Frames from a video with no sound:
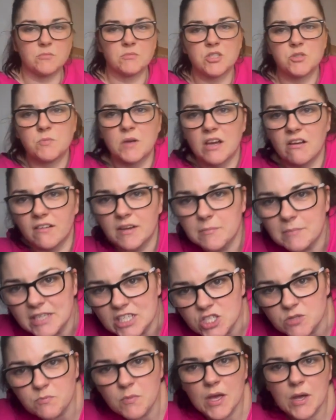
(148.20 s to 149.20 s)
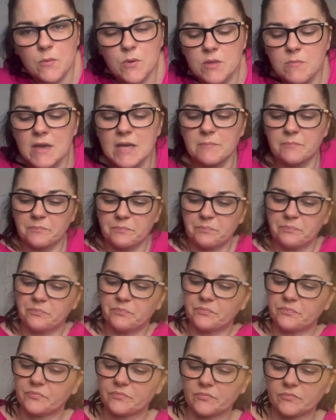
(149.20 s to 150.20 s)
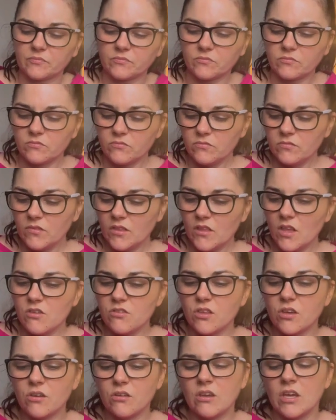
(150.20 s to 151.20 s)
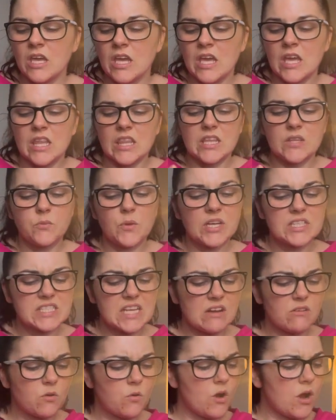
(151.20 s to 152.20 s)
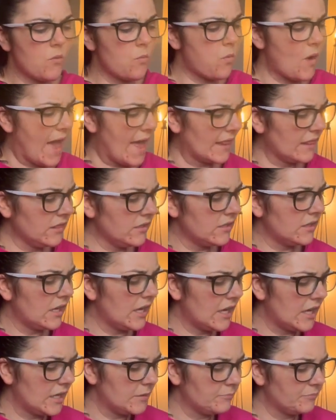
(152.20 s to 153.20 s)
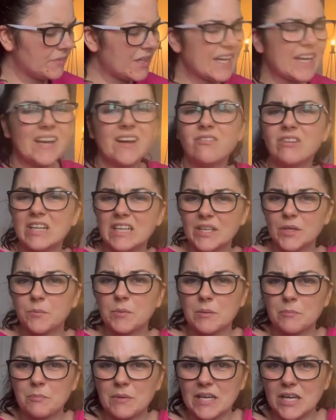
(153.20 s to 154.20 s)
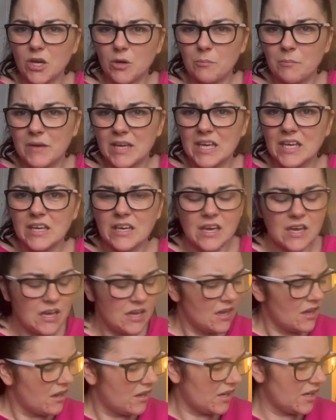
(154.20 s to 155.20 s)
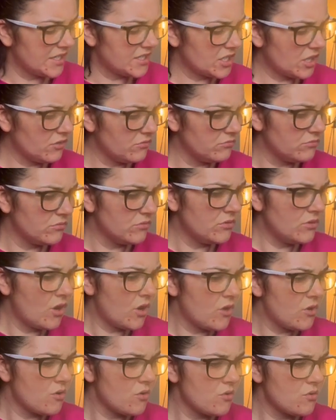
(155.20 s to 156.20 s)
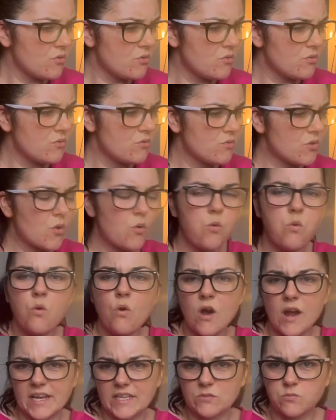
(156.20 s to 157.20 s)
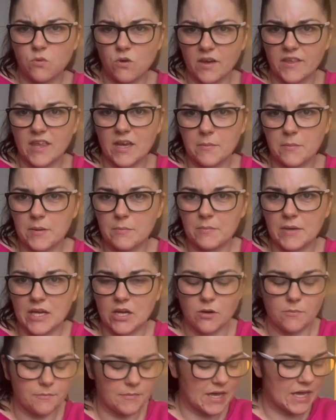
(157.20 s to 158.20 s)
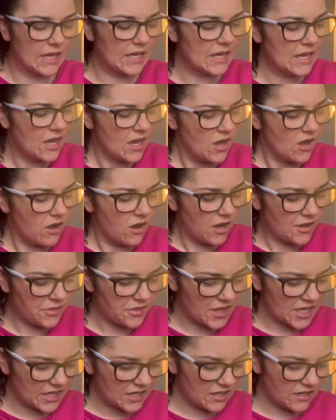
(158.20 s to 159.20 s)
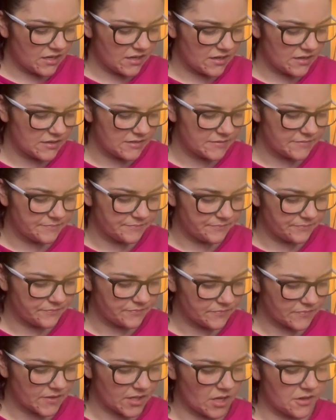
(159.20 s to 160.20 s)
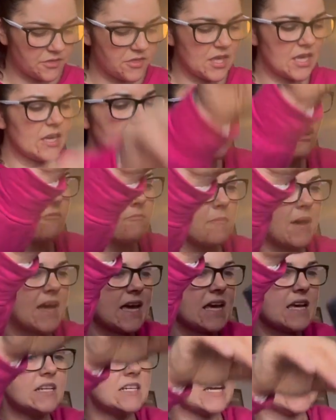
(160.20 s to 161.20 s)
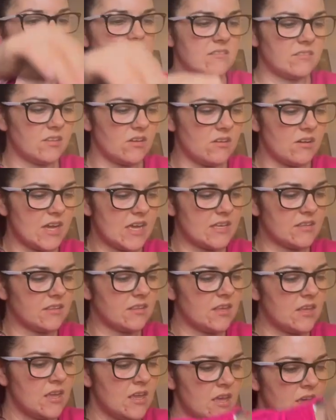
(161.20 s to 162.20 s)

much behind me, just bear with me. So these worked out quite well. They are a little bit big on me. I don't know quite why they're a bit big on me. I think I've made a size